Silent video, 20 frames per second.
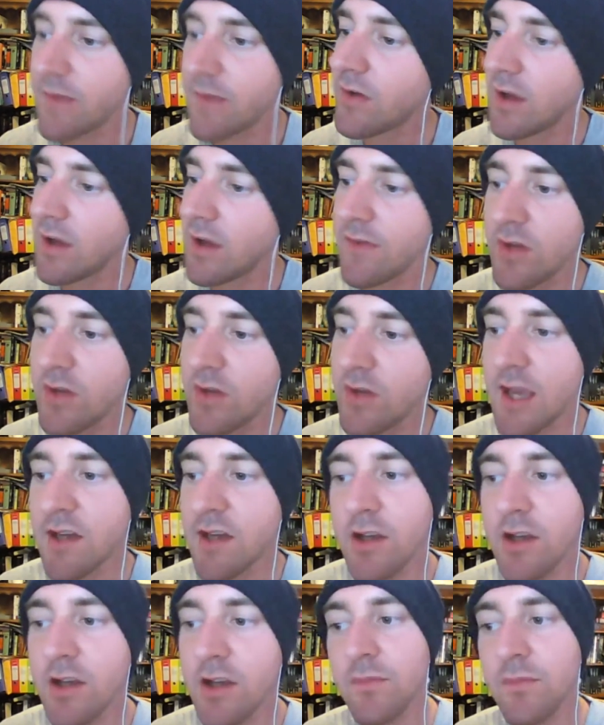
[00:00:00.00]
can
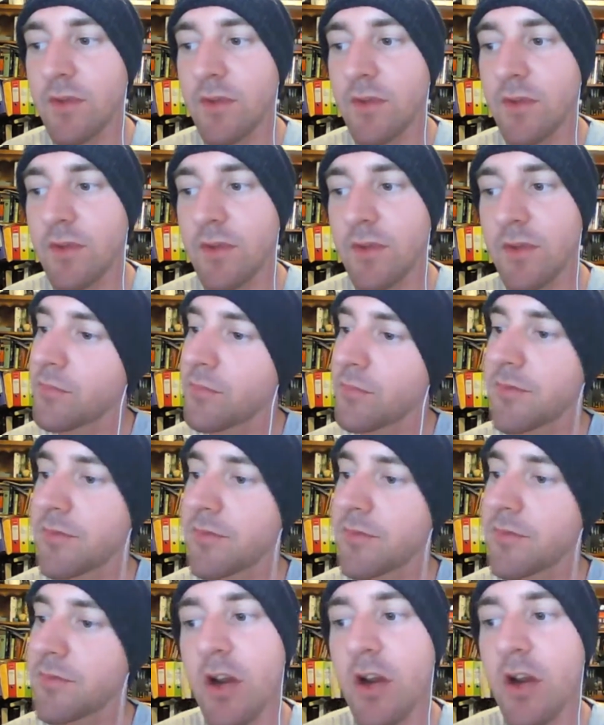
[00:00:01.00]
come, if you're from Brisbane, go
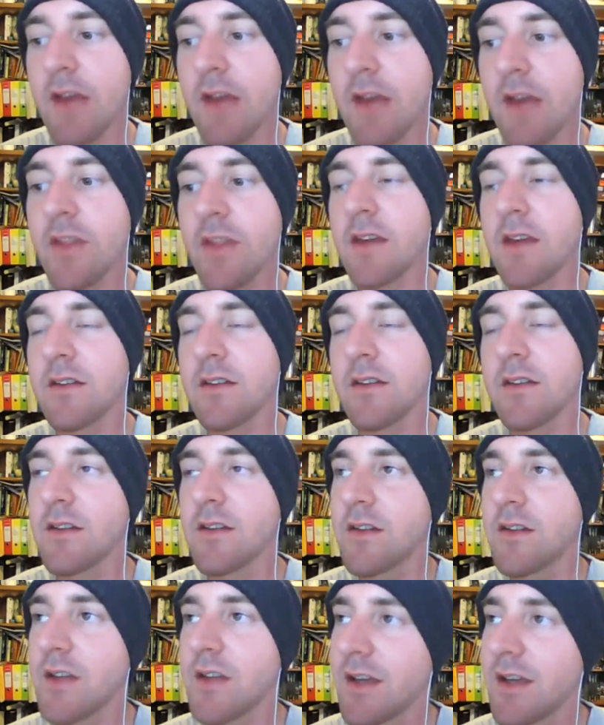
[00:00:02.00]
down there.
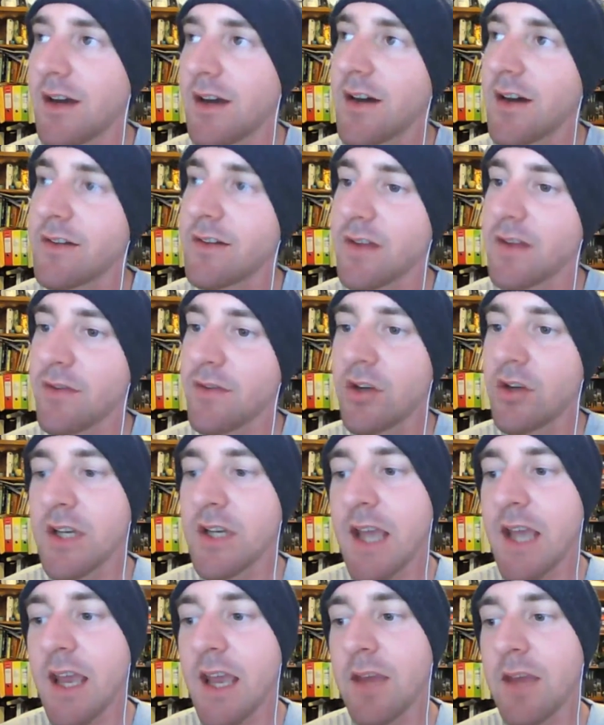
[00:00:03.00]
Kick ass, have a good
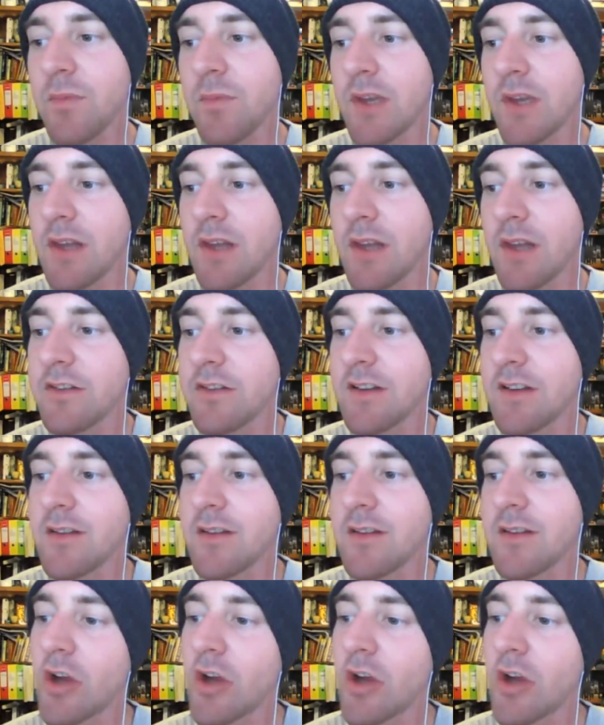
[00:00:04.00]
game. We'd love to see some local